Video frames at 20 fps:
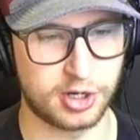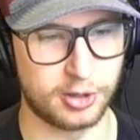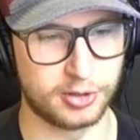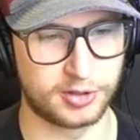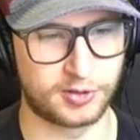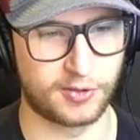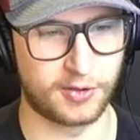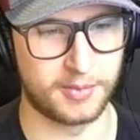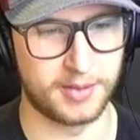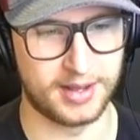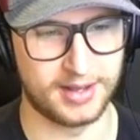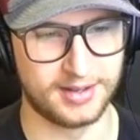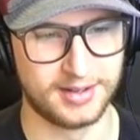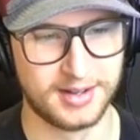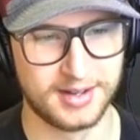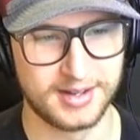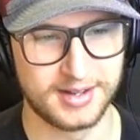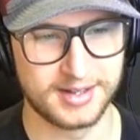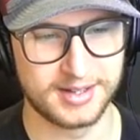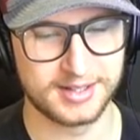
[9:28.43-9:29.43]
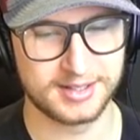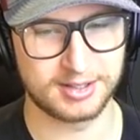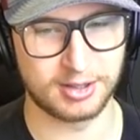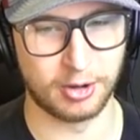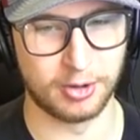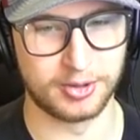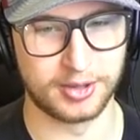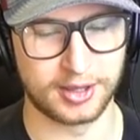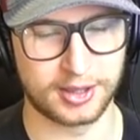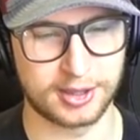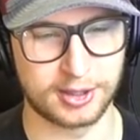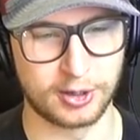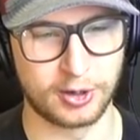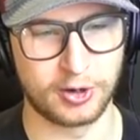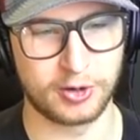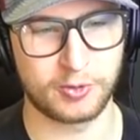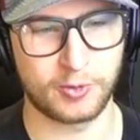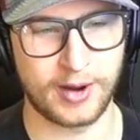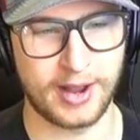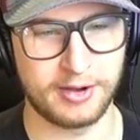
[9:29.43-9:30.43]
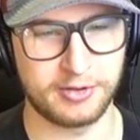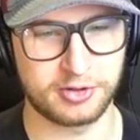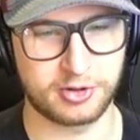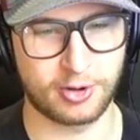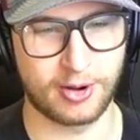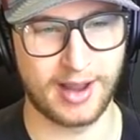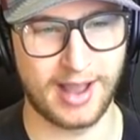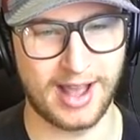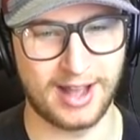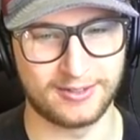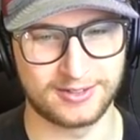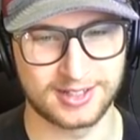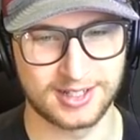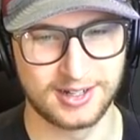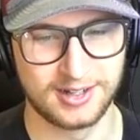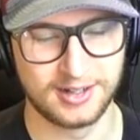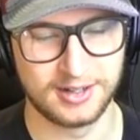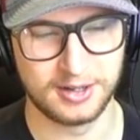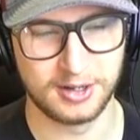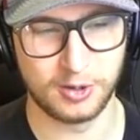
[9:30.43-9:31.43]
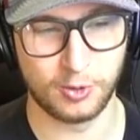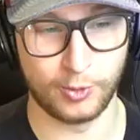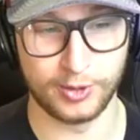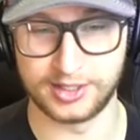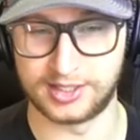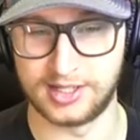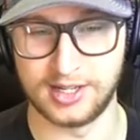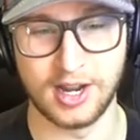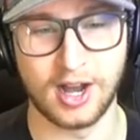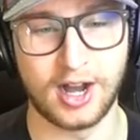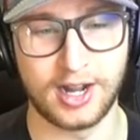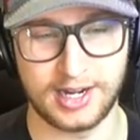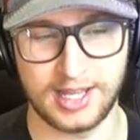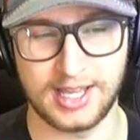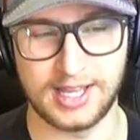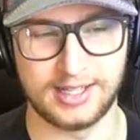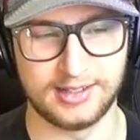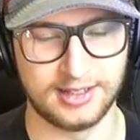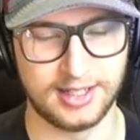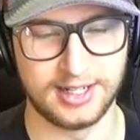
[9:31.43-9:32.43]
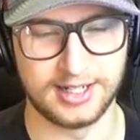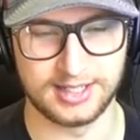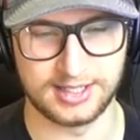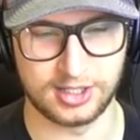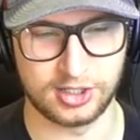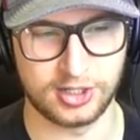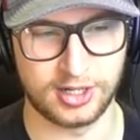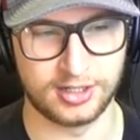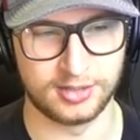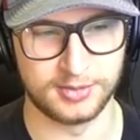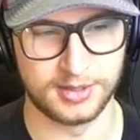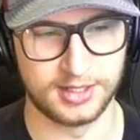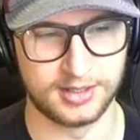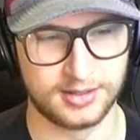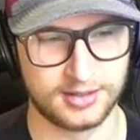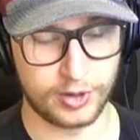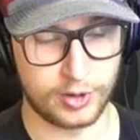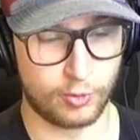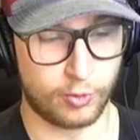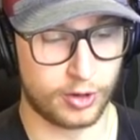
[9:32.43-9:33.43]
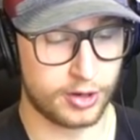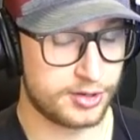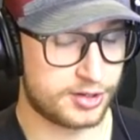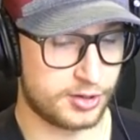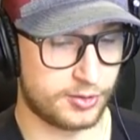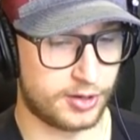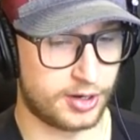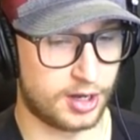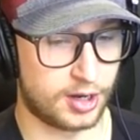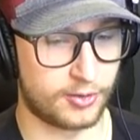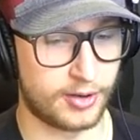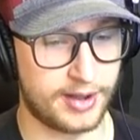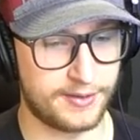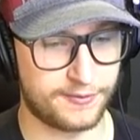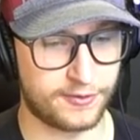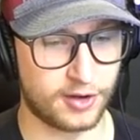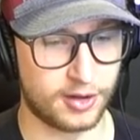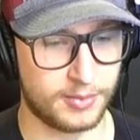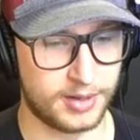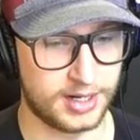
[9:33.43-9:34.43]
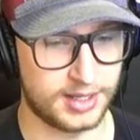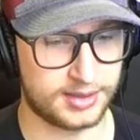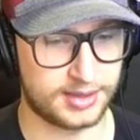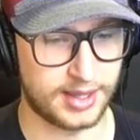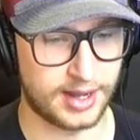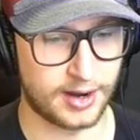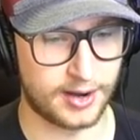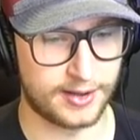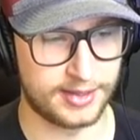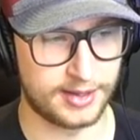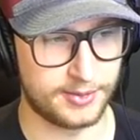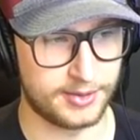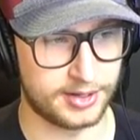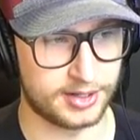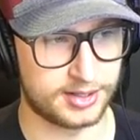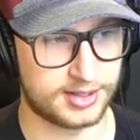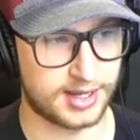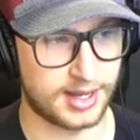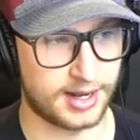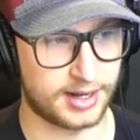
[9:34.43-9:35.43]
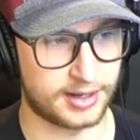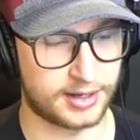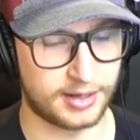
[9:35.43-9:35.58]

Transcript: chose for me. So the third round draft was not it, ladies and gentlemen. We were doing all right for a minute there, and then we just had